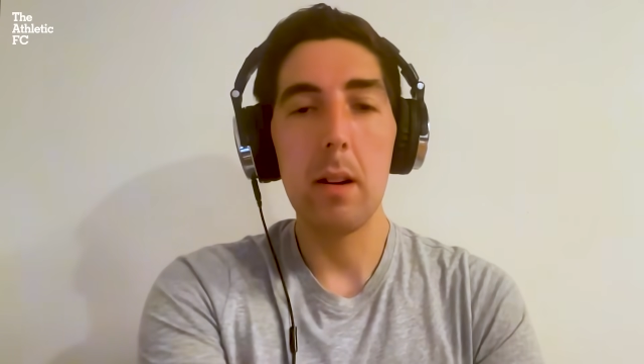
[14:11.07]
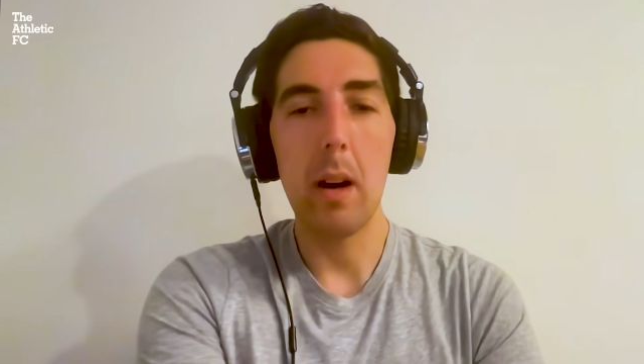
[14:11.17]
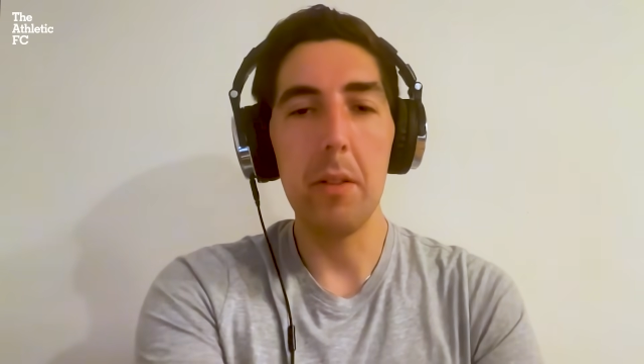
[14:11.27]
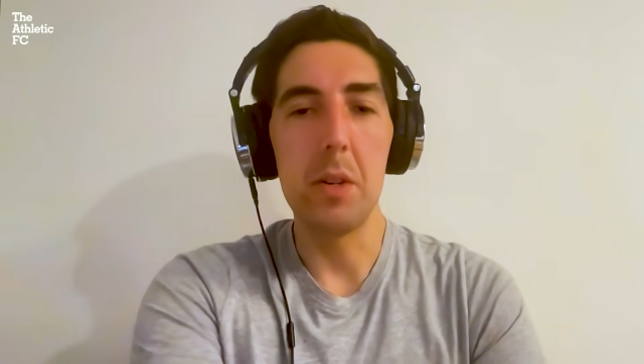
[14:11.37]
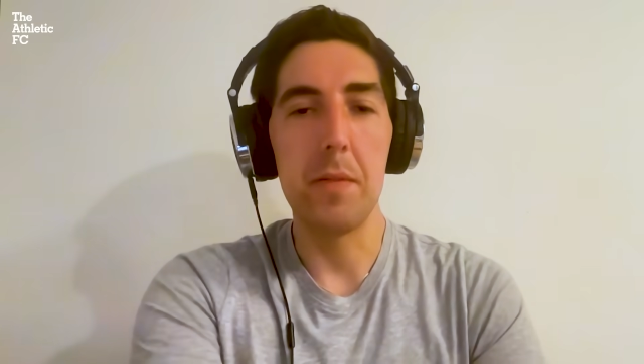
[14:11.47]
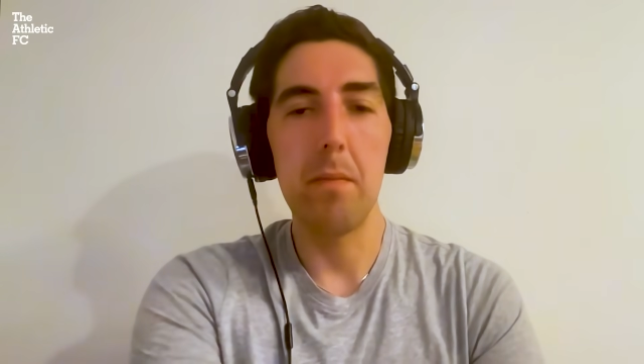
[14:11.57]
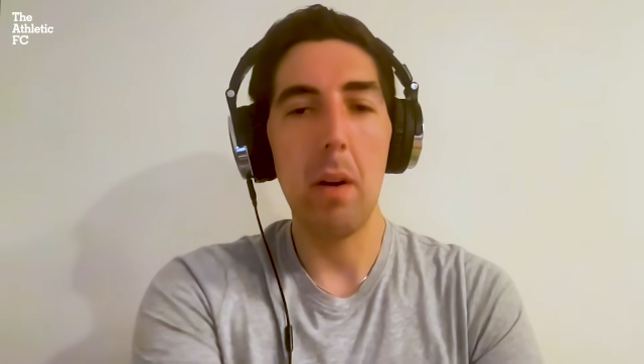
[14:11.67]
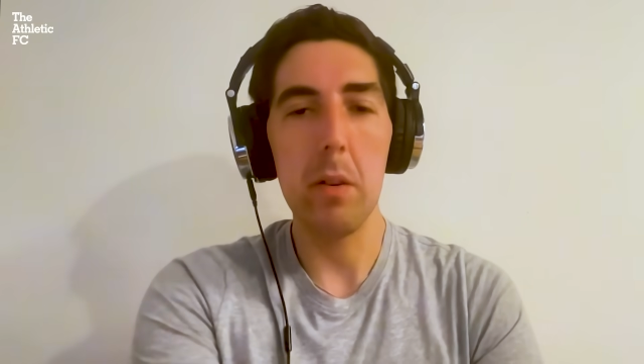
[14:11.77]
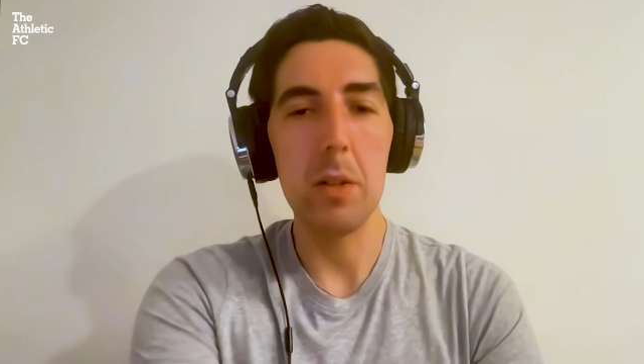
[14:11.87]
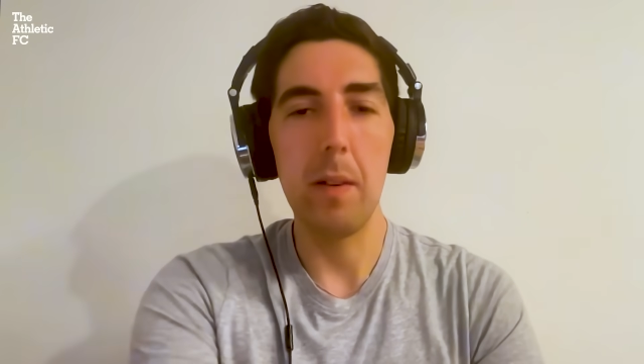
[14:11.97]
I thought it
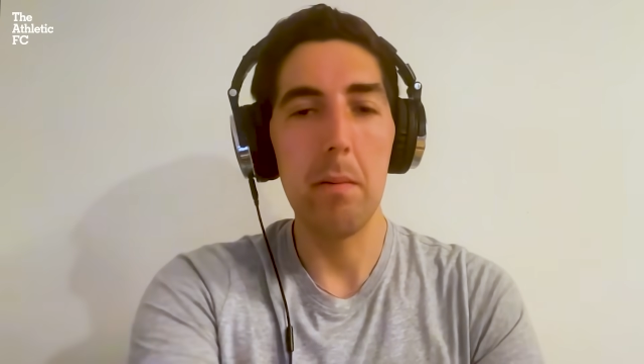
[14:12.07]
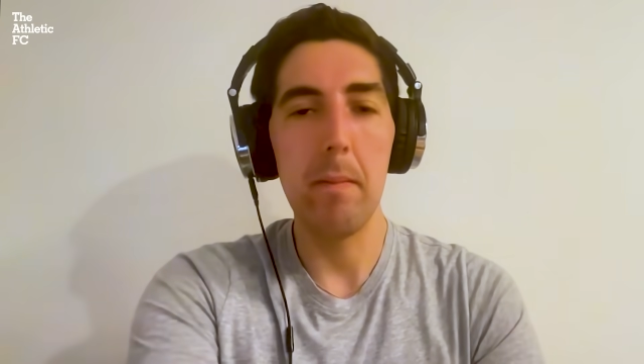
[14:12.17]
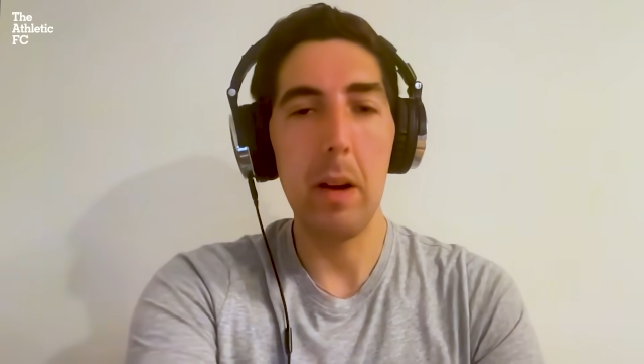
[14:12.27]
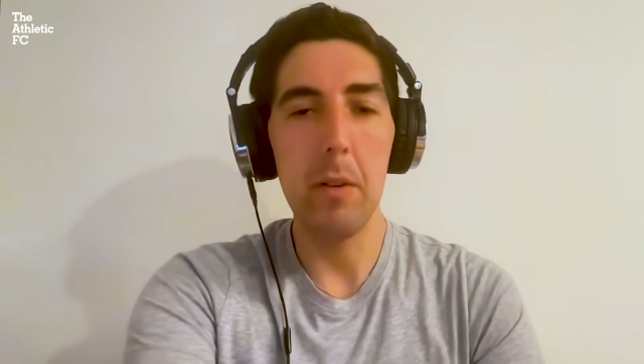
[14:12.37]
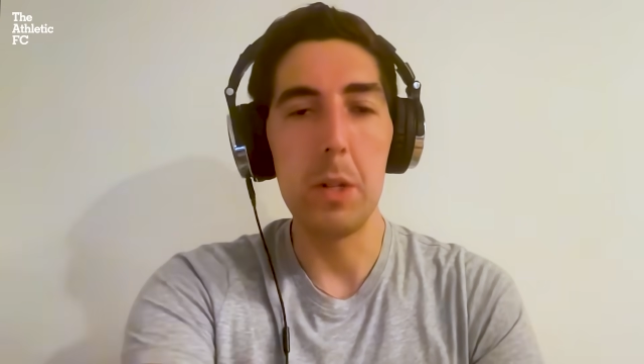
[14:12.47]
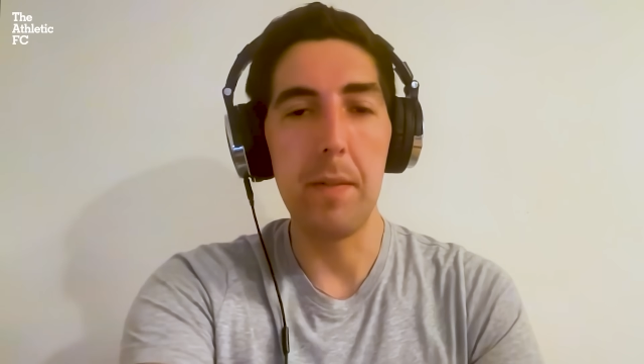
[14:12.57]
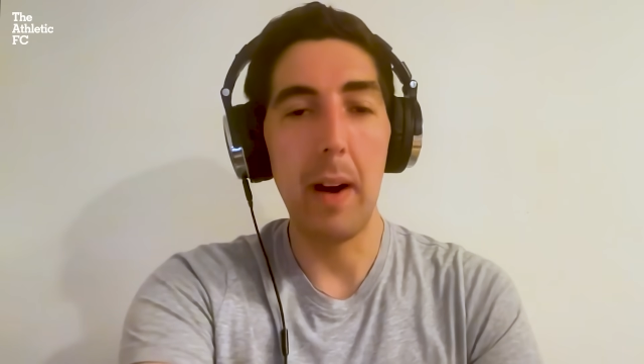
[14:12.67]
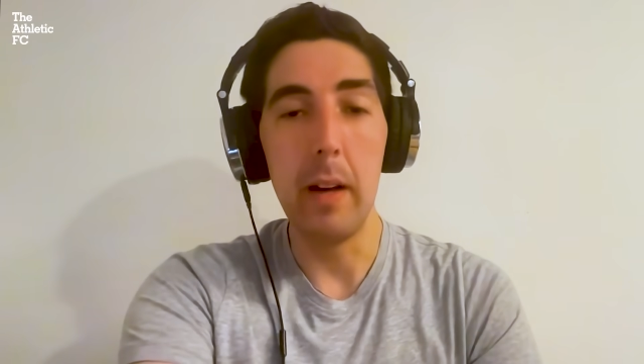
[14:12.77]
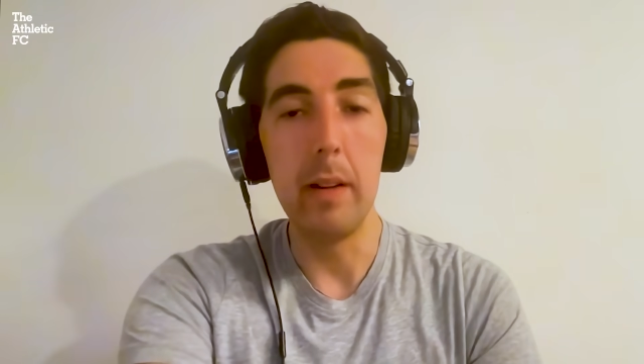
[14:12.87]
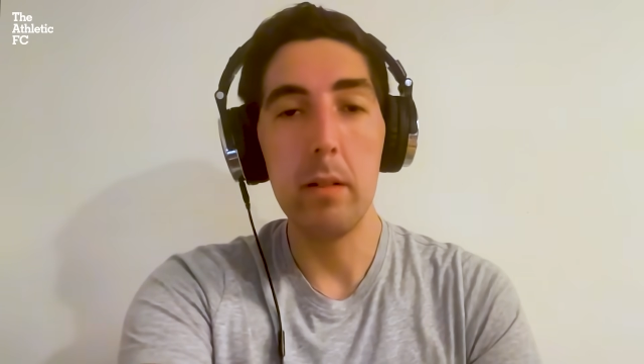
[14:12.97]
was fine.